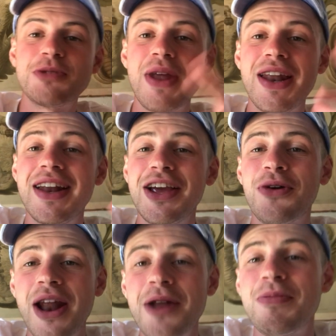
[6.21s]
been an
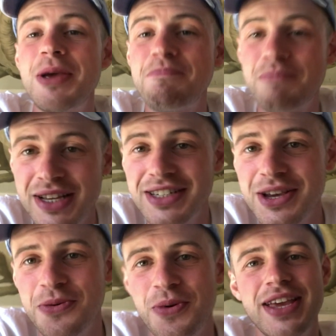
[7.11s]
incredibly
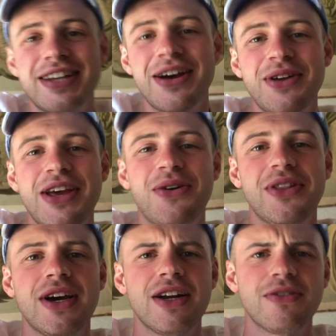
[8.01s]
busy week down here on
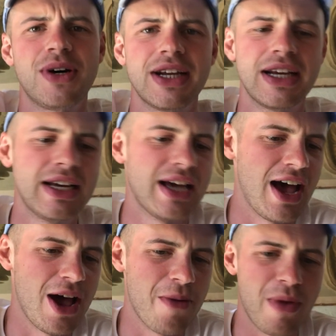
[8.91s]
the Isle of Wight,
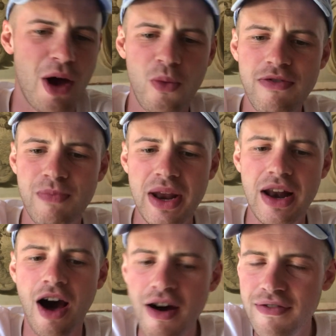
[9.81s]
and we've been
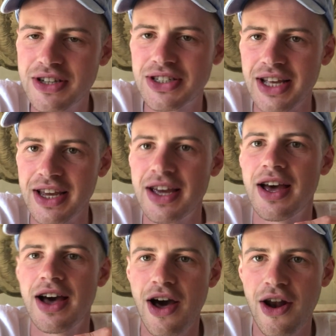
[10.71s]
harvesting
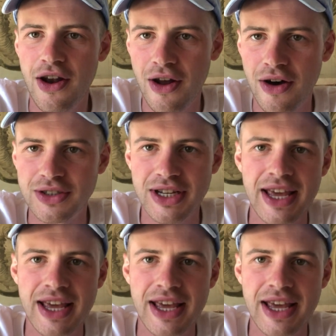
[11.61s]
a lot.